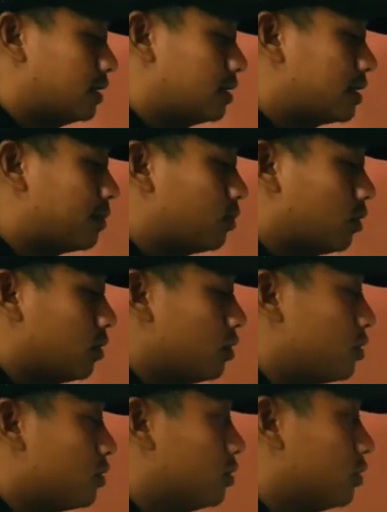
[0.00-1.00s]

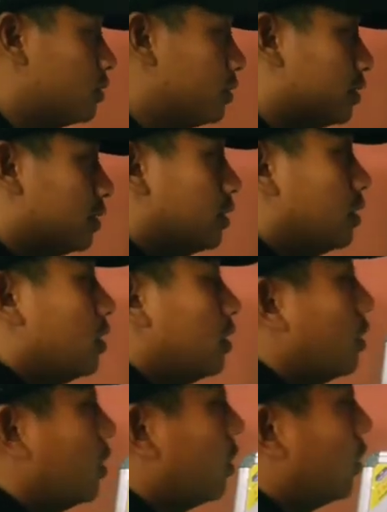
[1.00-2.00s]
suppose
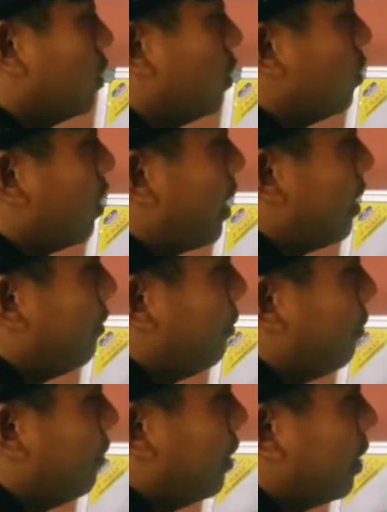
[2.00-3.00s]
you
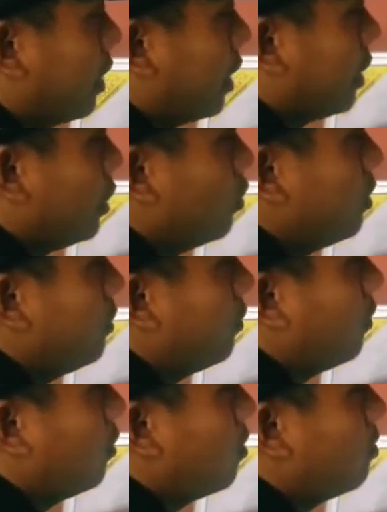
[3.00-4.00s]
have a
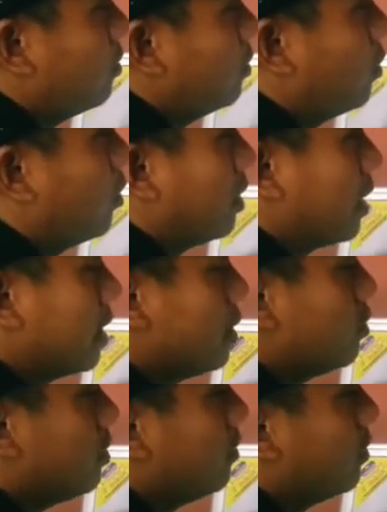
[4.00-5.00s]
uniform or
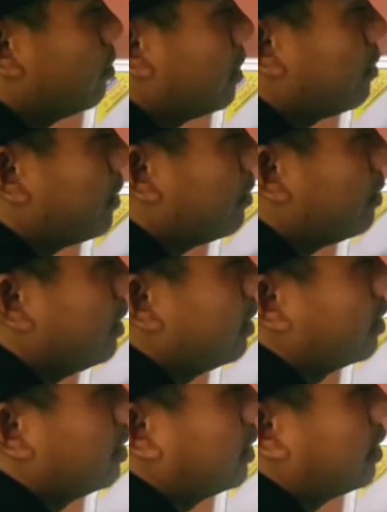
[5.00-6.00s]
non-uniform, it may
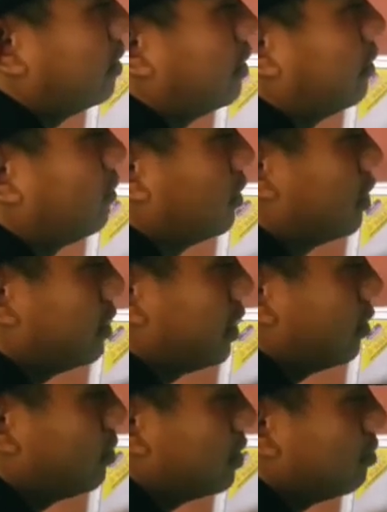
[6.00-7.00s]
be that for the
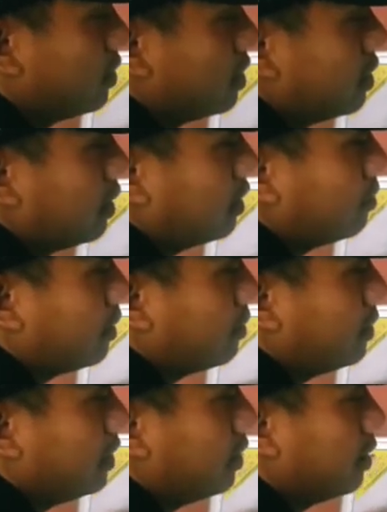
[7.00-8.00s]
sake of simplicity, it may
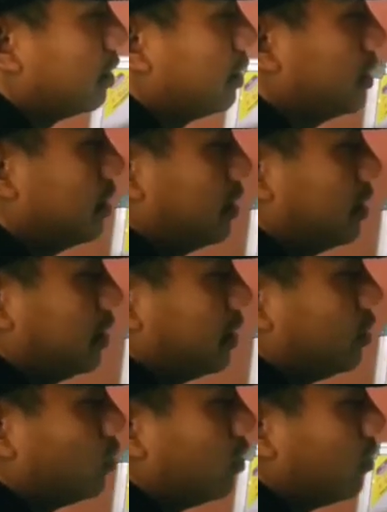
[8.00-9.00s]
be a
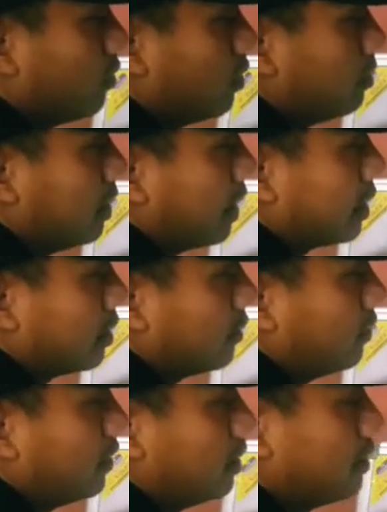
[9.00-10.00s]
uniform electric
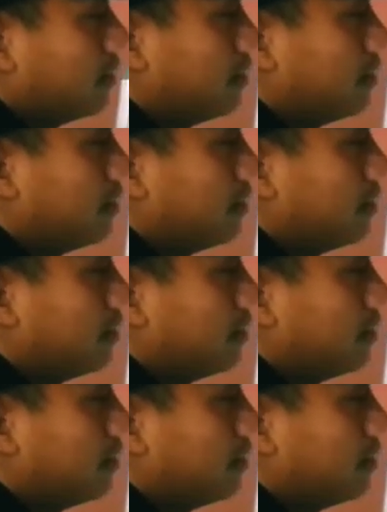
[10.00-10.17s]
field.